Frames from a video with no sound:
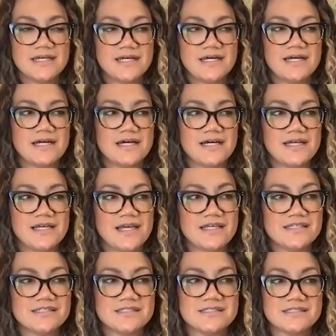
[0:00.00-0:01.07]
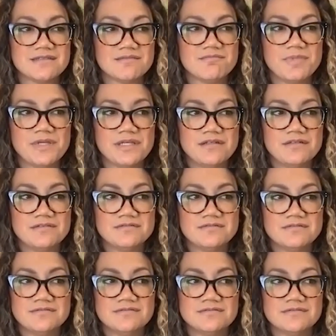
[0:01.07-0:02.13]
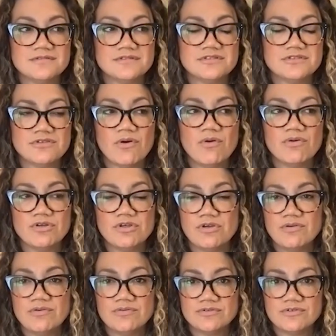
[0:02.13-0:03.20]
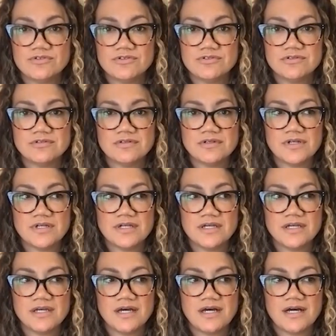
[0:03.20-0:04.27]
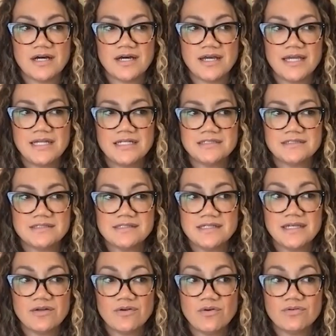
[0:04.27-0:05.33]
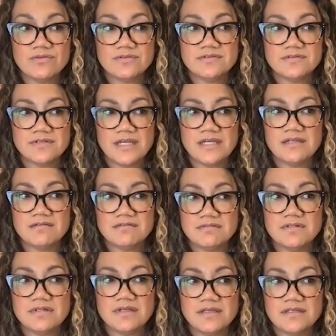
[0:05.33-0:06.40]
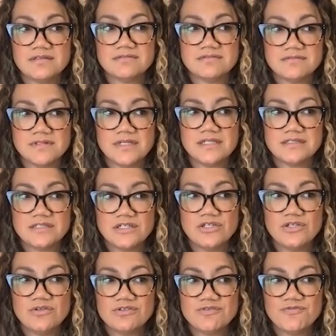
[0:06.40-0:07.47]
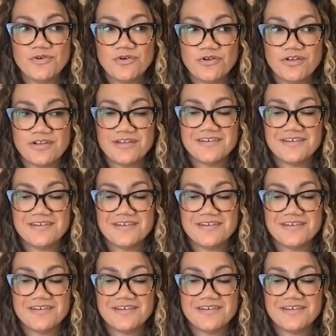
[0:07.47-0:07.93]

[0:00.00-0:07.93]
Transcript: uh, has been so huge. Uh, and it doesn't get old. Like it, it's a useful